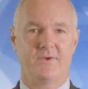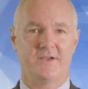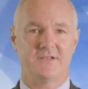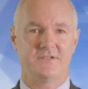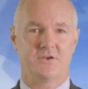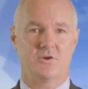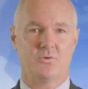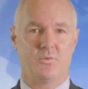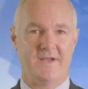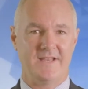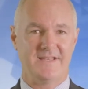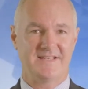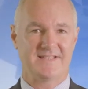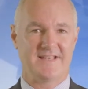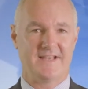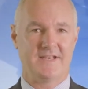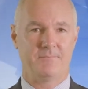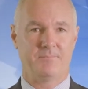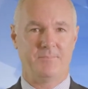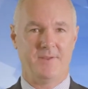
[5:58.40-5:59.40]
rate to
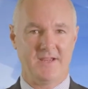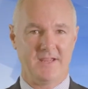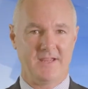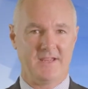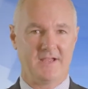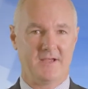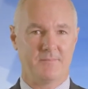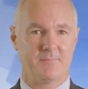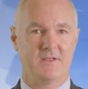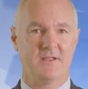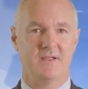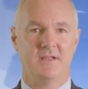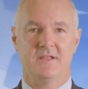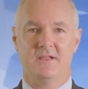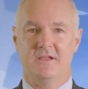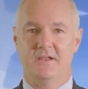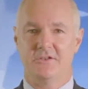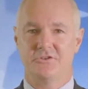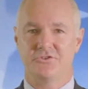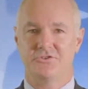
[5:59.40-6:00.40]
Queensland picking up
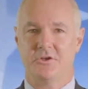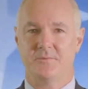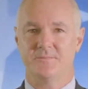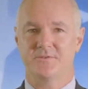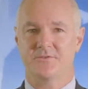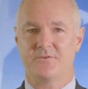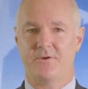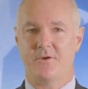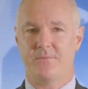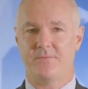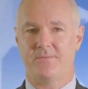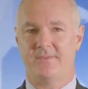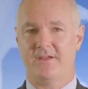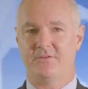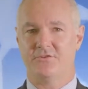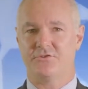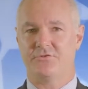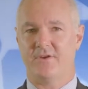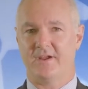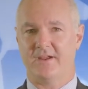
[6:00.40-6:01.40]
and jobs growth now
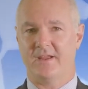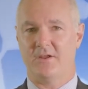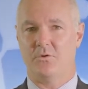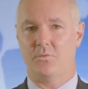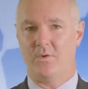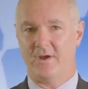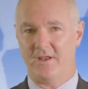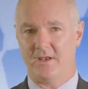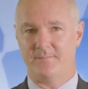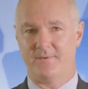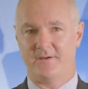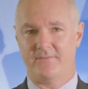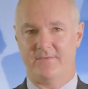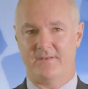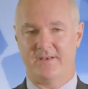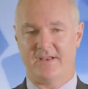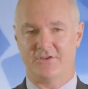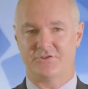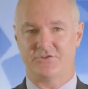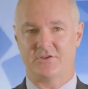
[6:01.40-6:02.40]
tracking well above
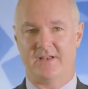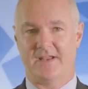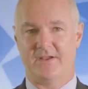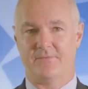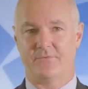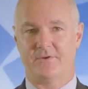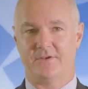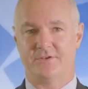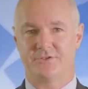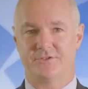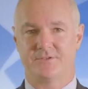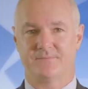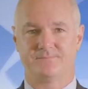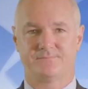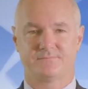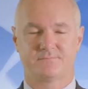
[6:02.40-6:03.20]
the national average.